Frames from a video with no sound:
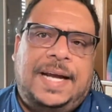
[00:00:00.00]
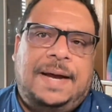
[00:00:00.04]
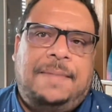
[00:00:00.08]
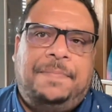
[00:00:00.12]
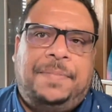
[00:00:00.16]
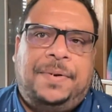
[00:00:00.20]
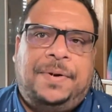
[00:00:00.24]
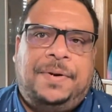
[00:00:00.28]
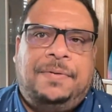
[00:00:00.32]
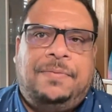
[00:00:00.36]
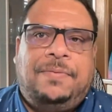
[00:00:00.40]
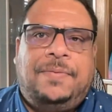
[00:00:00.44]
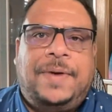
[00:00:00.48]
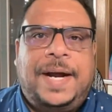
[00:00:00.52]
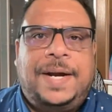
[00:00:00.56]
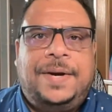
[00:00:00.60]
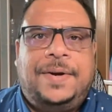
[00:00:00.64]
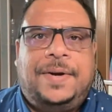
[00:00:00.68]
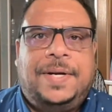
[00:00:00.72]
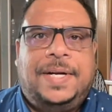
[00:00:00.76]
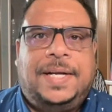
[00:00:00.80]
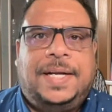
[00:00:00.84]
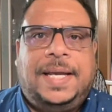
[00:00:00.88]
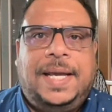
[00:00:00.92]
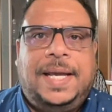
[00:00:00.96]
for
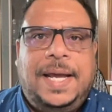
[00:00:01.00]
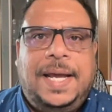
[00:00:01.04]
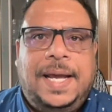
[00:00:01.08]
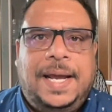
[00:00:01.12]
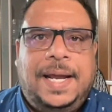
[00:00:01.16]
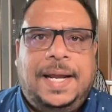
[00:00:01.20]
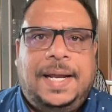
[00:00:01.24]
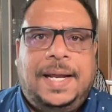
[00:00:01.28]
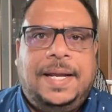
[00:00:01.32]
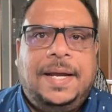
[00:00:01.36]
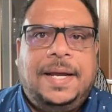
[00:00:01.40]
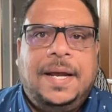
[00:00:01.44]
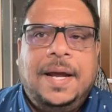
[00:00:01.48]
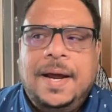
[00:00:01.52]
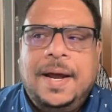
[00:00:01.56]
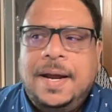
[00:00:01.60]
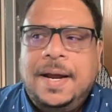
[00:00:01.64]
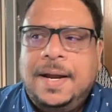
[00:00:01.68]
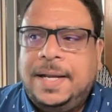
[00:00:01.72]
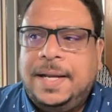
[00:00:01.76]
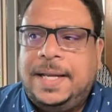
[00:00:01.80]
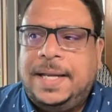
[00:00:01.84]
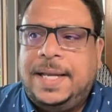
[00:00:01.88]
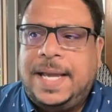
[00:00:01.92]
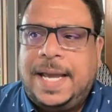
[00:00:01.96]
example, write on a
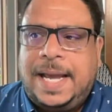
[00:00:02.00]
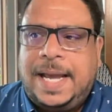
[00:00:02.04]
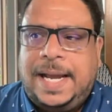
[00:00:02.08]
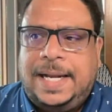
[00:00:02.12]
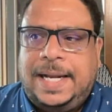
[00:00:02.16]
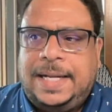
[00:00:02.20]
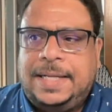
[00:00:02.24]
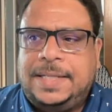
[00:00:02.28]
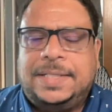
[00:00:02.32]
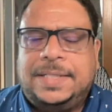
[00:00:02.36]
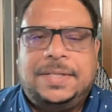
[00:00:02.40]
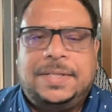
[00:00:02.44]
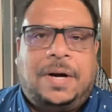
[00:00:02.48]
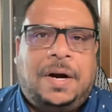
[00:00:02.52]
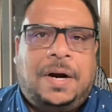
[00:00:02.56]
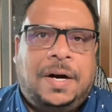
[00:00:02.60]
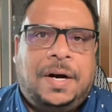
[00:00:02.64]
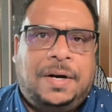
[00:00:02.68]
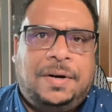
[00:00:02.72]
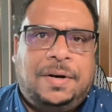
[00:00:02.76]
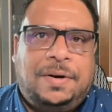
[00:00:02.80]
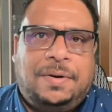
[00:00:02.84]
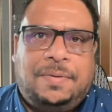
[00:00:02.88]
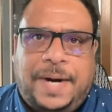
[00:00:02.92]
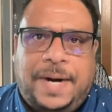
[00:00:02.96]
cake,
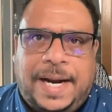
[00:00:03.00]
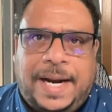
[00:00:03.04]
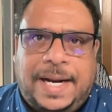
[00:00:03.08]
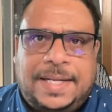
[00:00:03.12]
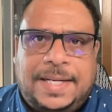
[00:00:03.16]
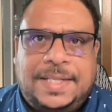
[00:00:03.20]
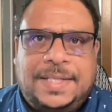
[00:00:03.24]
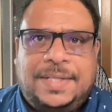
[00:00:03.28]
gays are